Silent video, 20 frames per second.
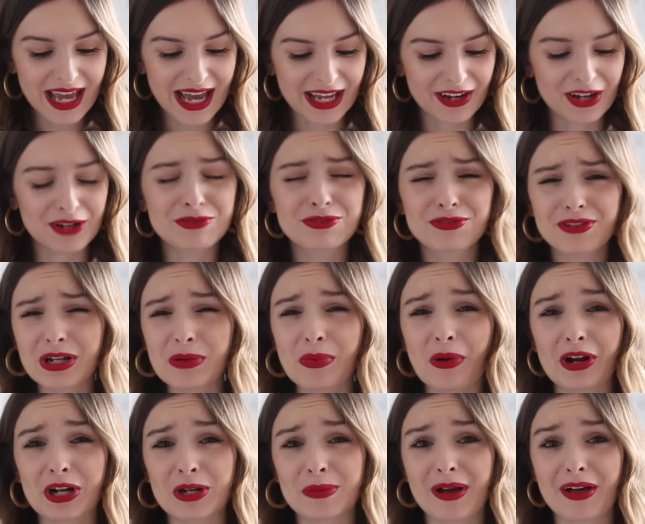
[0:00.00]
I was really
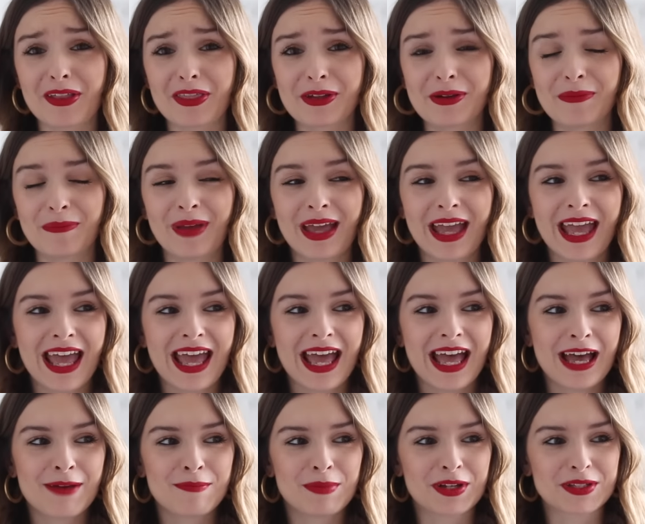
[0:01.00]
worried about them
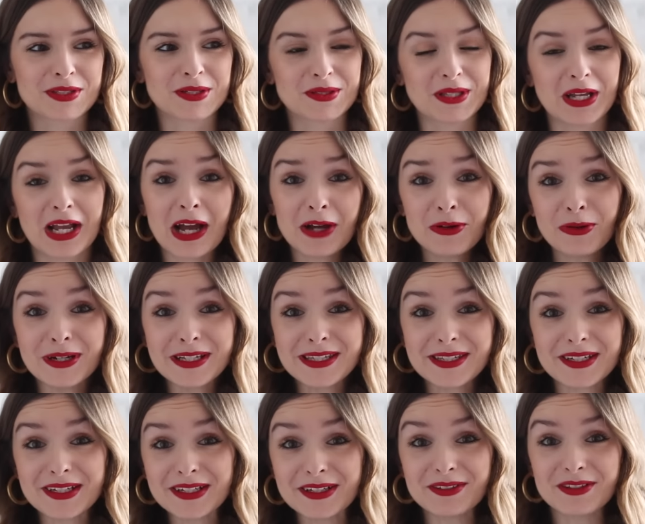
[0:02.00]
because I was like, how do I
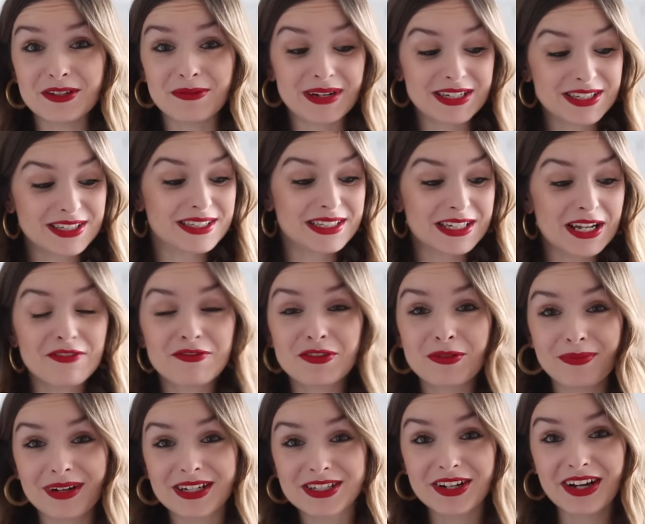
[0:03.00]
style them? I just love
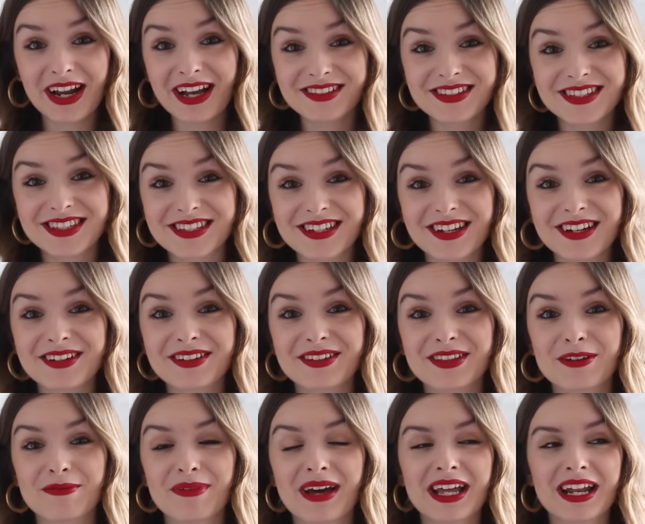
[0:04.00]
them. I don't know how to style
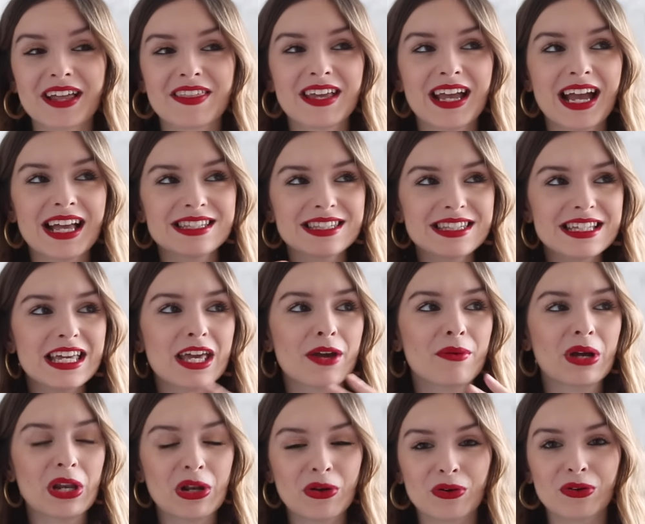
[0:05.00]
them. And I think as the year
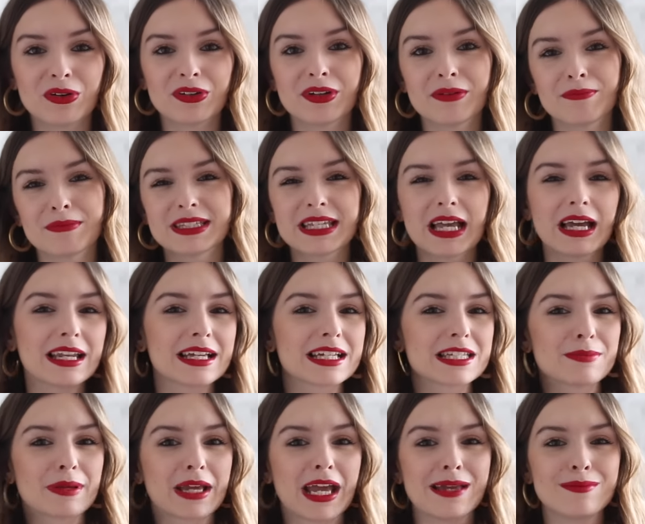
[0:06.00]
went on,
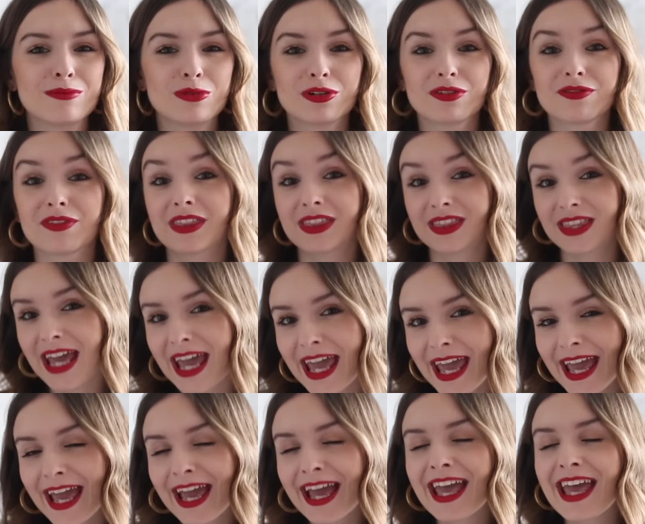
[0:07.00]
metallics became more of a
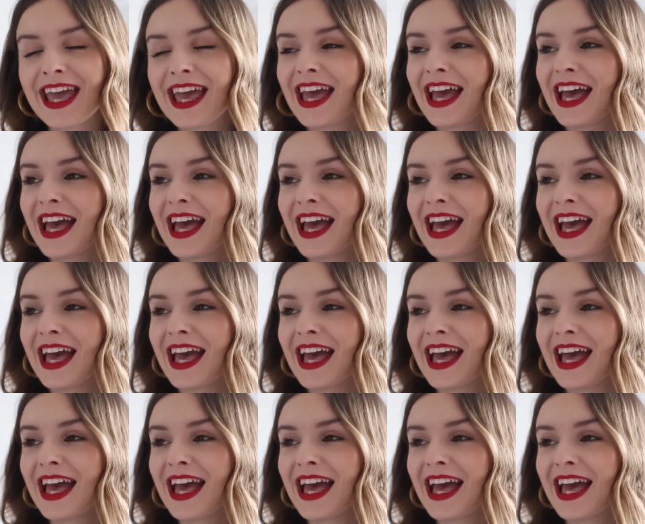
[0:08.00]
thing.